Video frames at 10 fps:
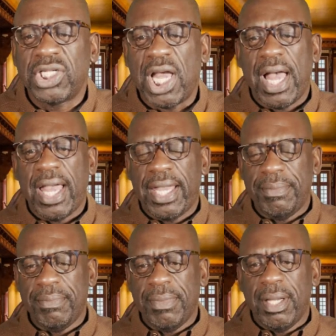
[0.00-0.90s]

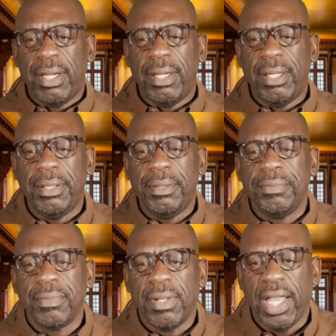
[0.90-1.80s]
time
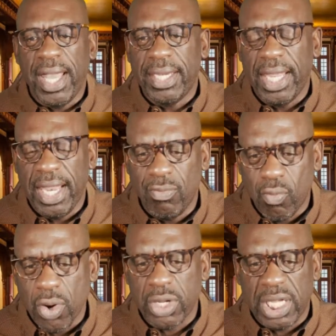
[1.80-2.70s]
and
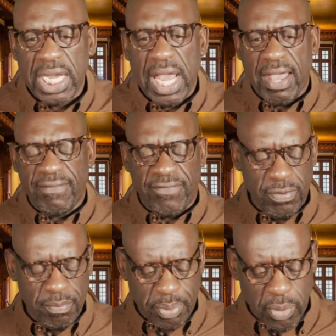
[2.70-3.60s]
work and
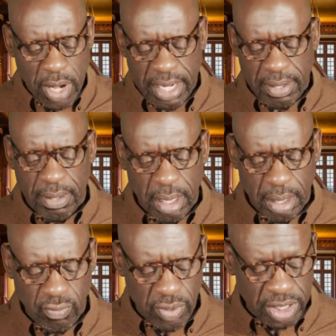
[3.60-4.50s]
effort bring
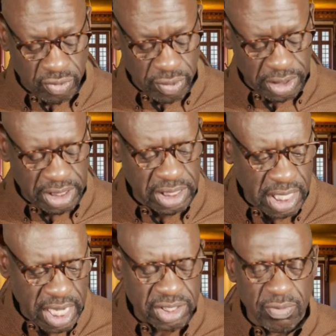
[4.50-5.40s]
resources.
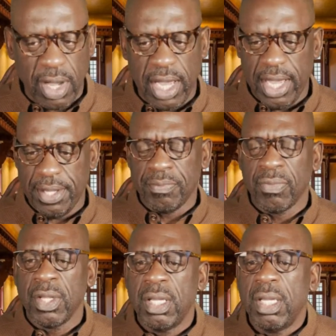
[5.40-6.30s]
And that's why
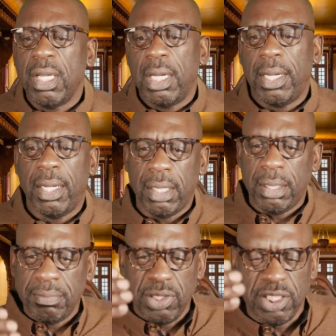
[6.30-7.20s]

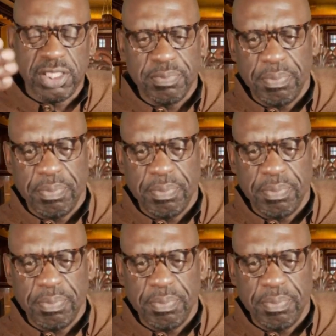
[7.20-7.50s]
this